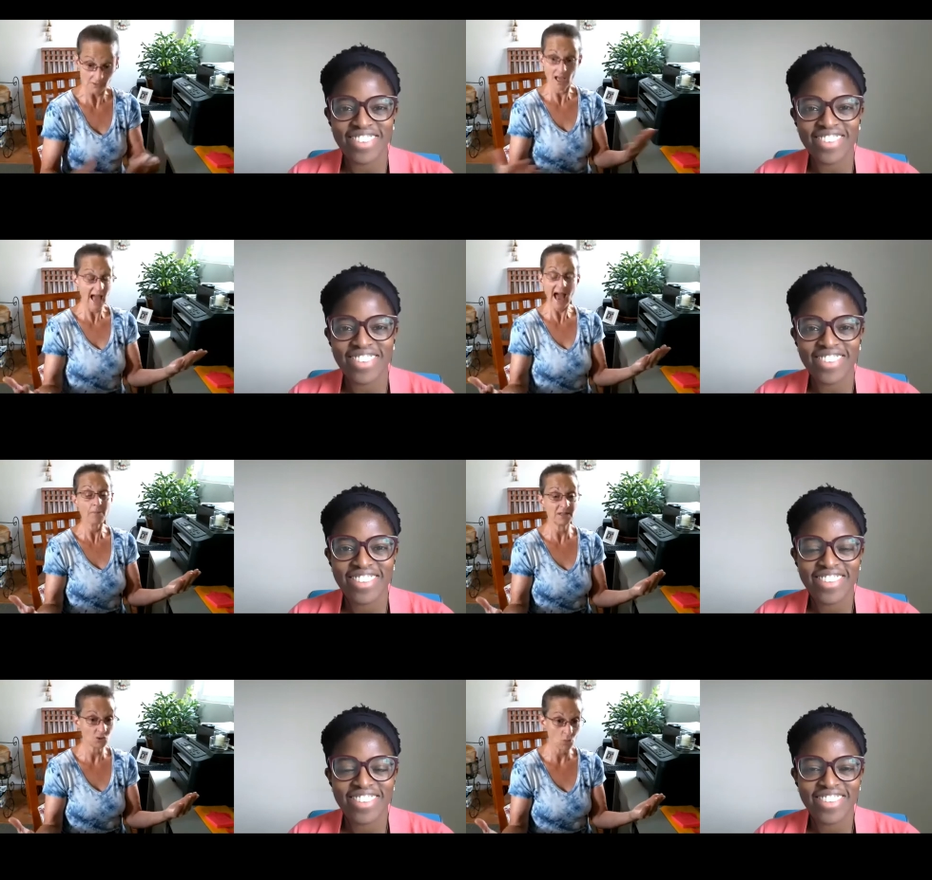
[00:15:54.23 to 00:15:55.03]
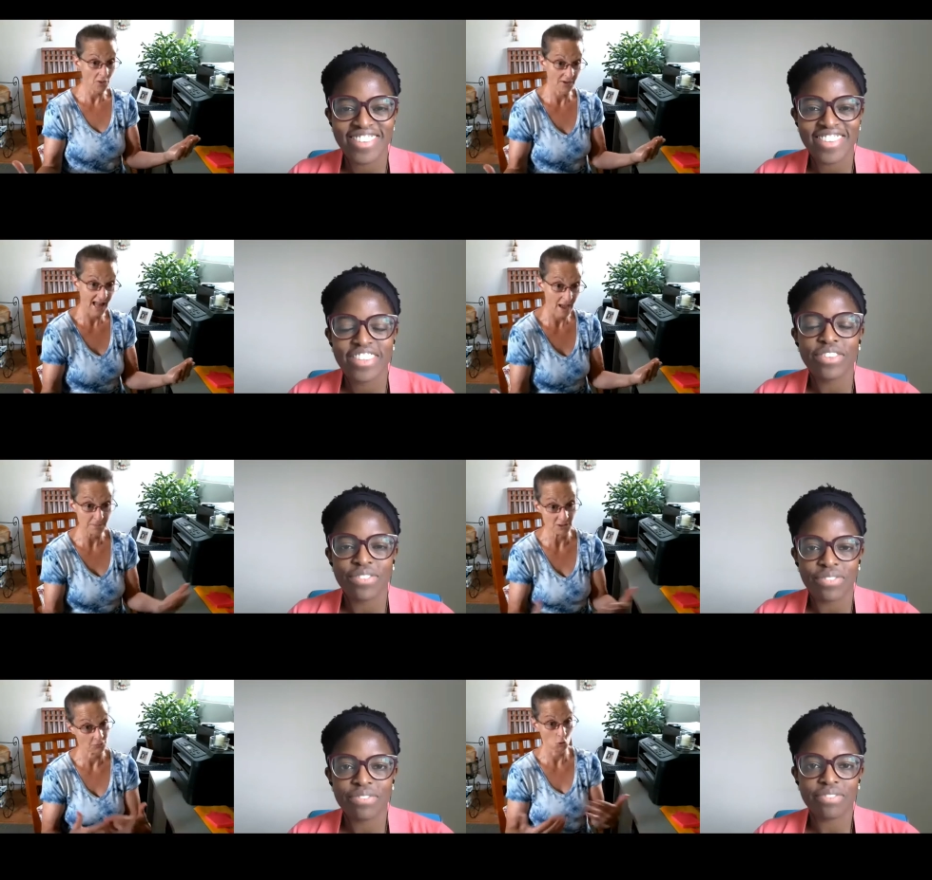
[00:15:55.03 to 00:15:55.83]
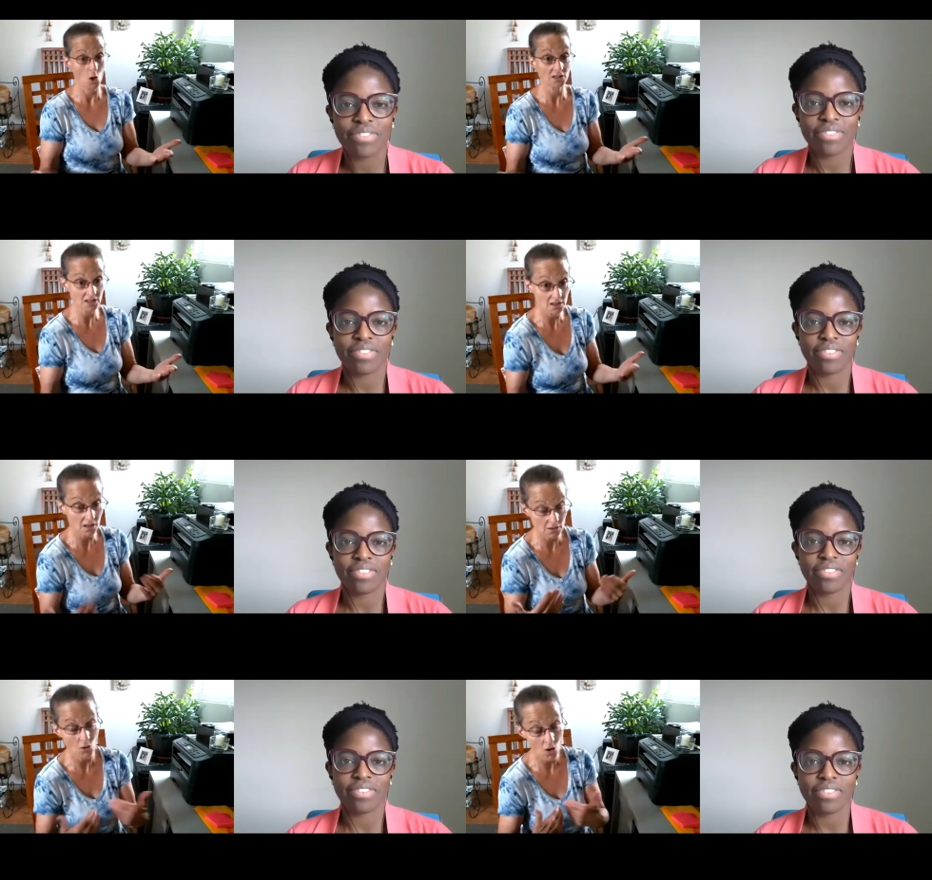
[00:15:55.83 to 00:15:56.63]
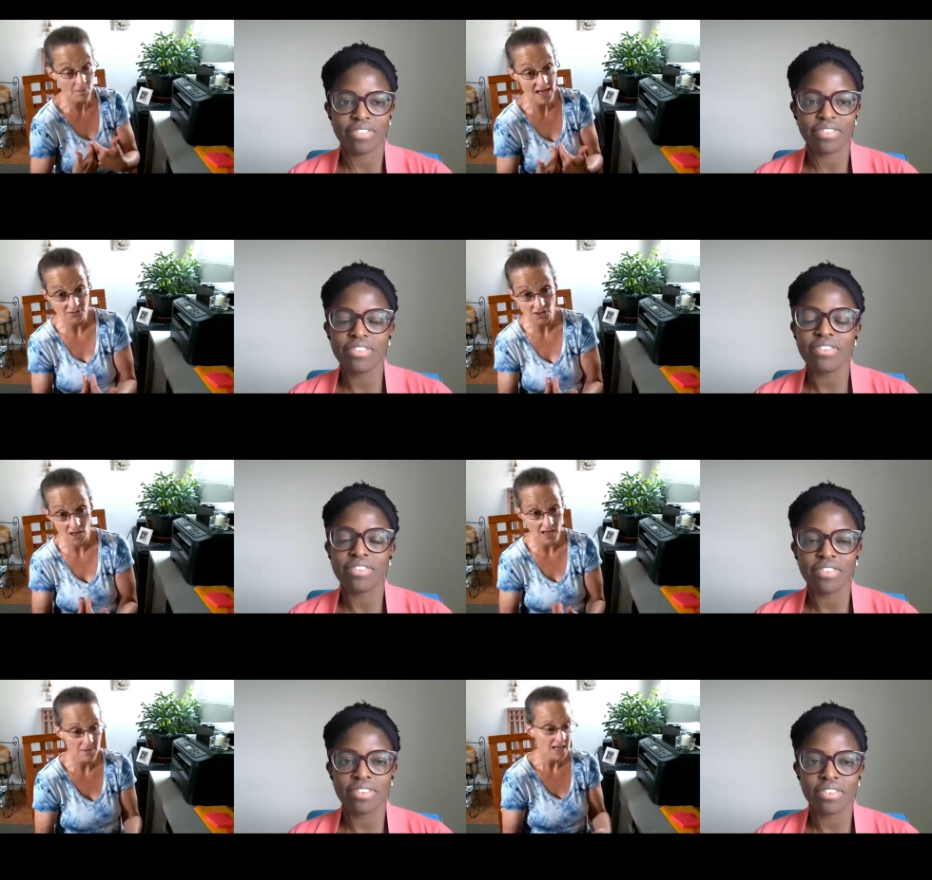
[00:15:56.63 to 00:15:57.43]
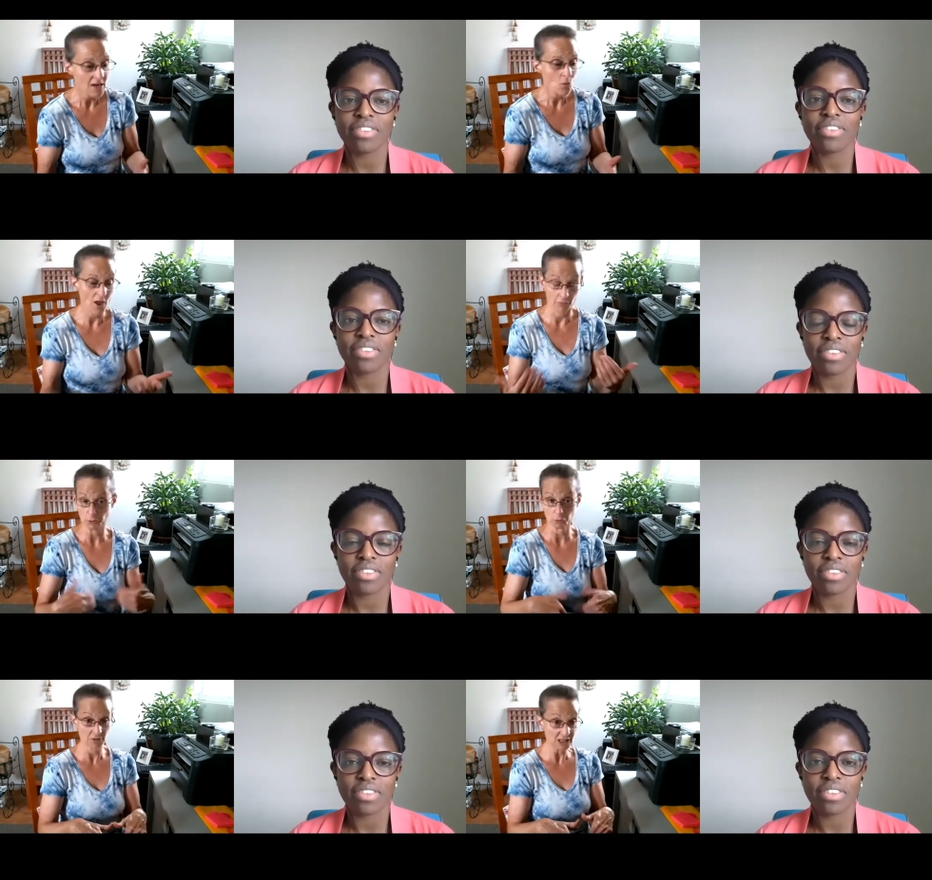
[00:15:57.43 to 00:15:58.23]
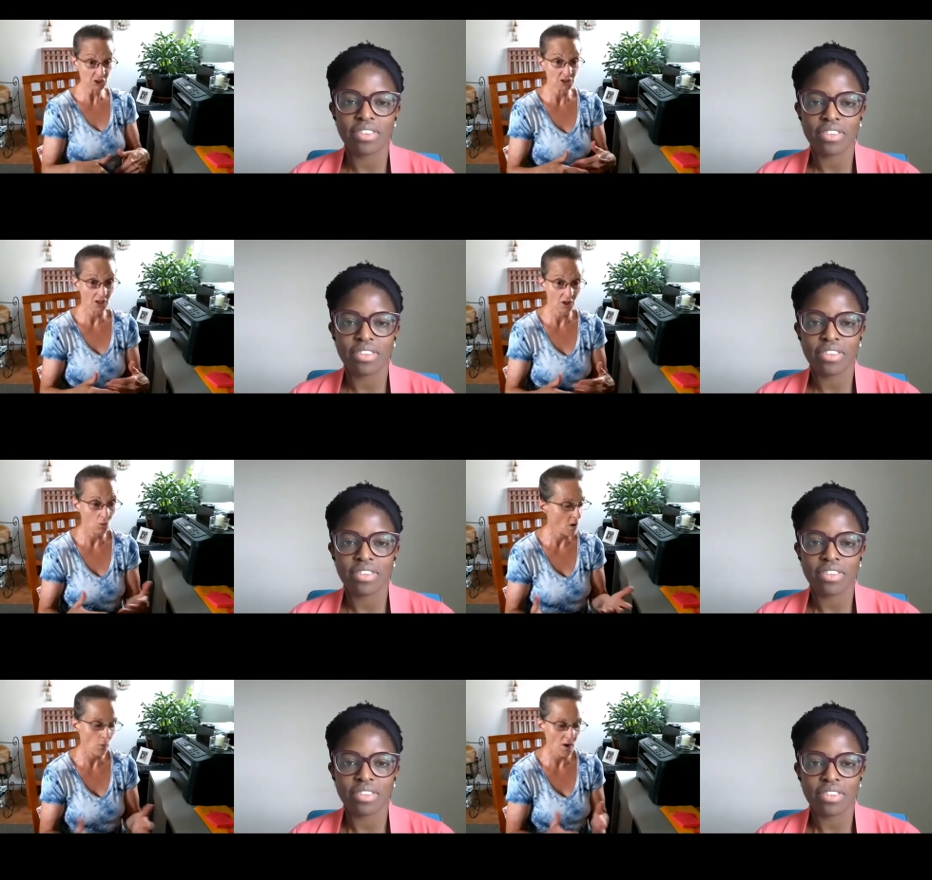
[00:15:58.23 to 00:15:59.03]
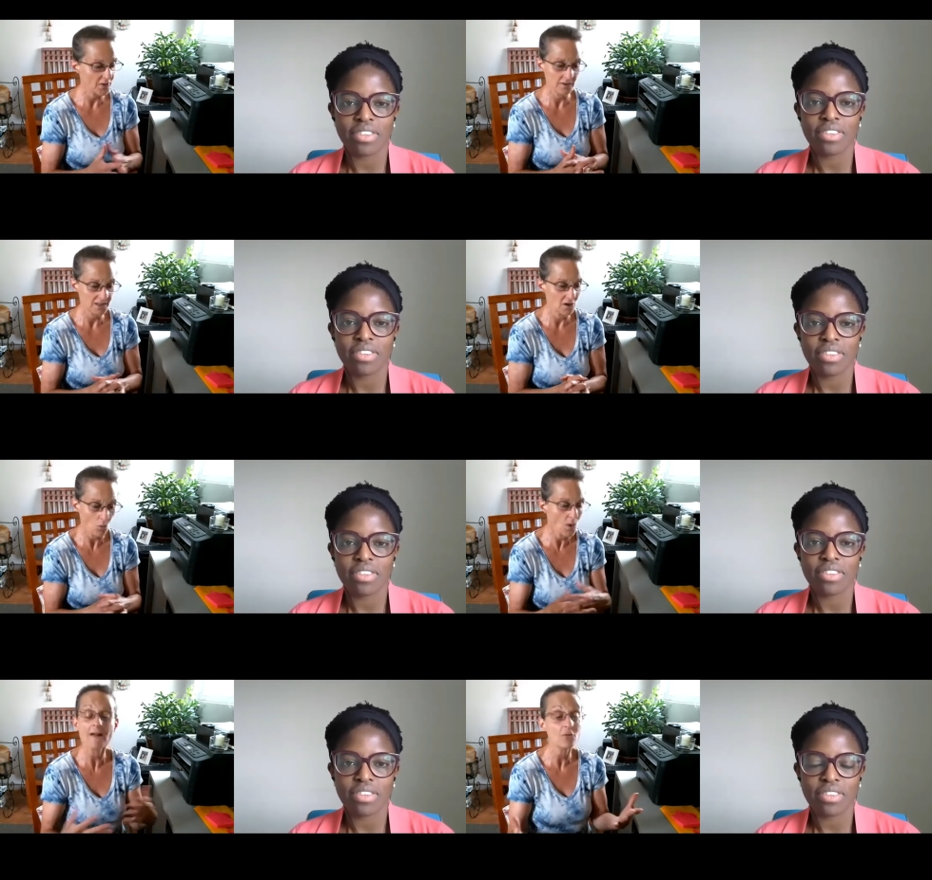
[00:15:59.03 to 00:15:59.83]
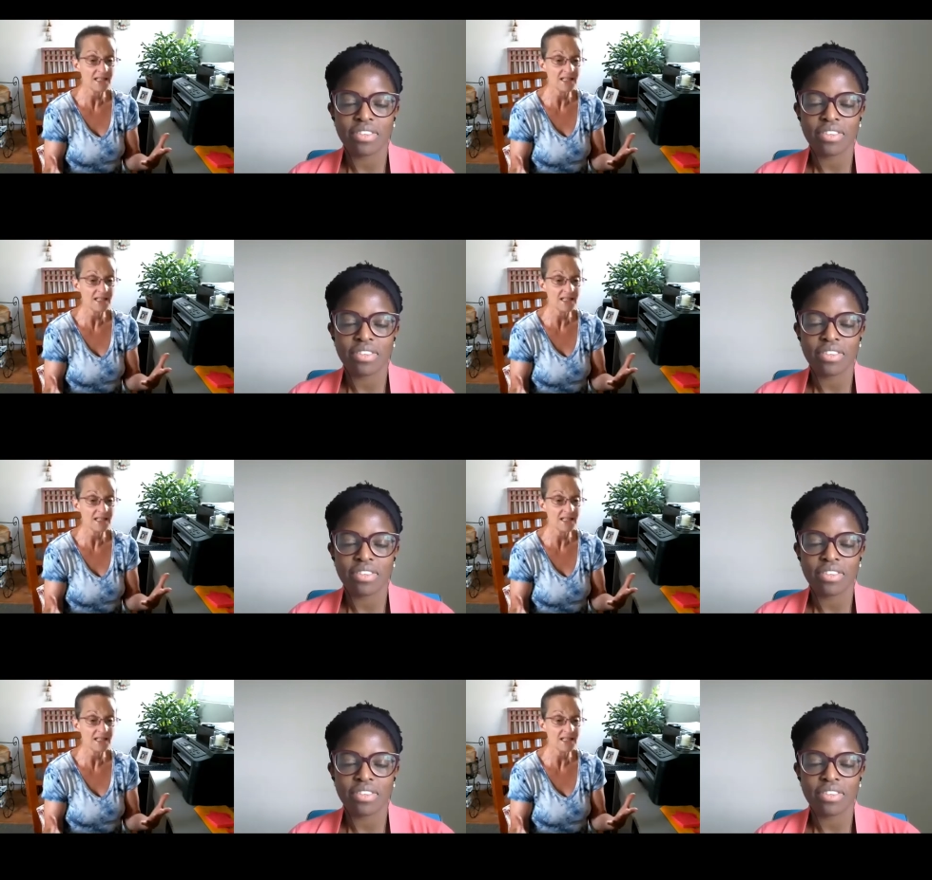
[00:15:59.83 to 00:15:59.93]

Speaker 1: happens, whether it happens for a long t- a long amount of time, whether it's regional, wh- whether you know whatever it